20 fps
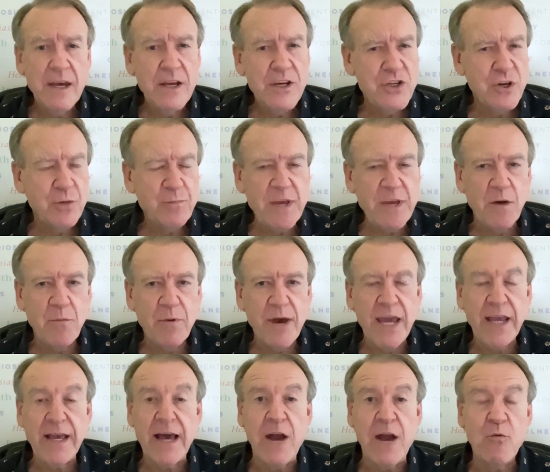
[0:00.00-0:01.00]
shook me
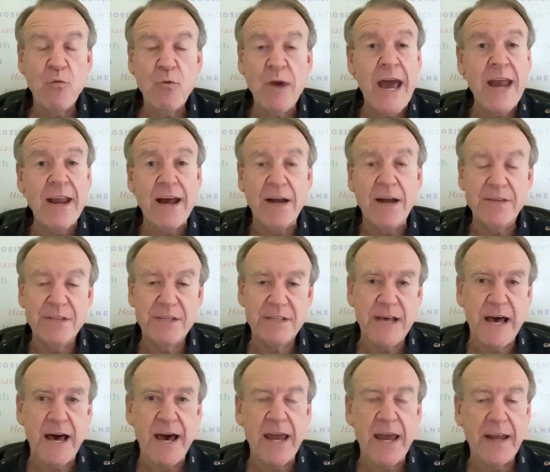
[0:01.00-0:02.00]
awake. I ran
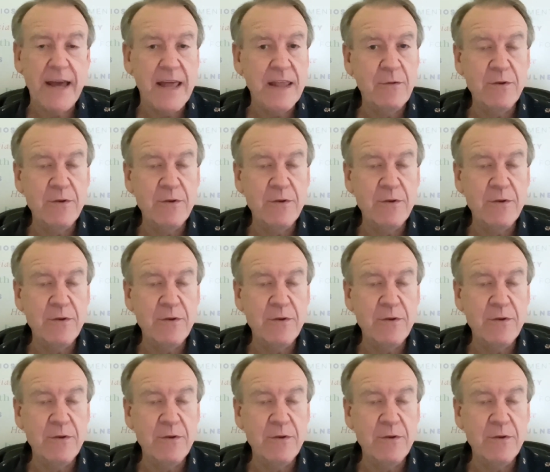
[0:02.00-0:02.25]
outside and